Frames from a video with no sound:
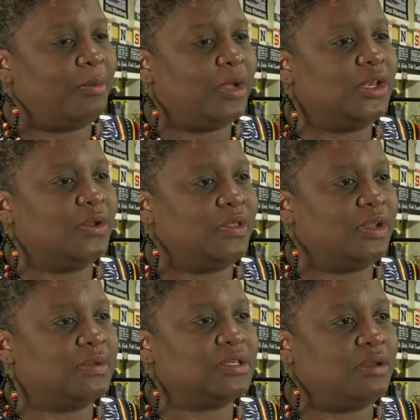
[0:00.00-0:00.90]
we knew that
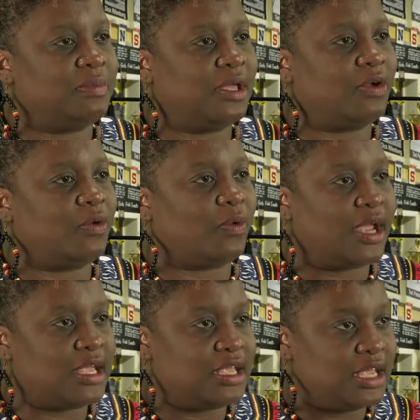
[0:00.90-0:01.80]
it was going to be a
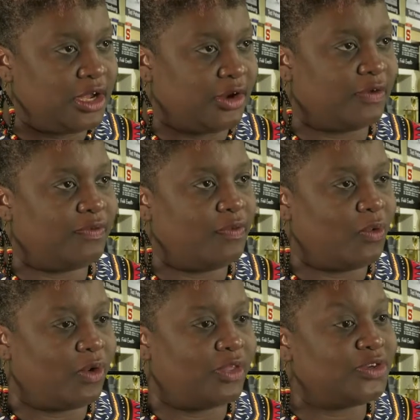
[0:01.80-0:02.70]
great year
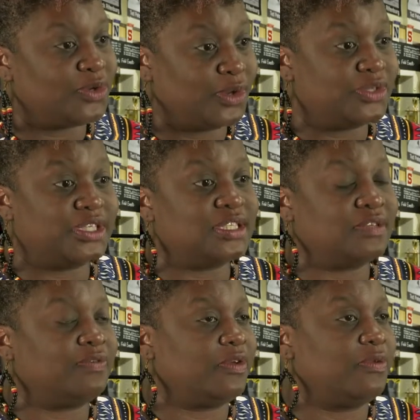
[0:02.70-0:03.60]
for the Trojans
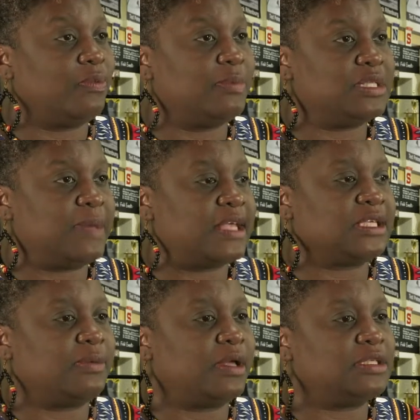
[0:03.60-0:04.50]
and for the women's
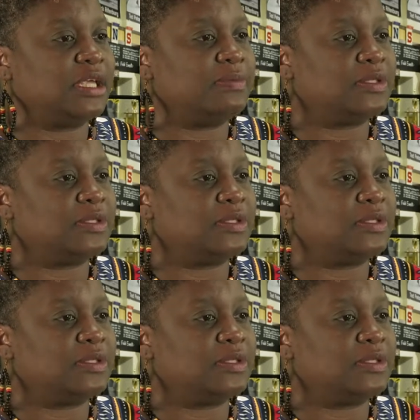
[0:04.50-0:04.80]
basketball team.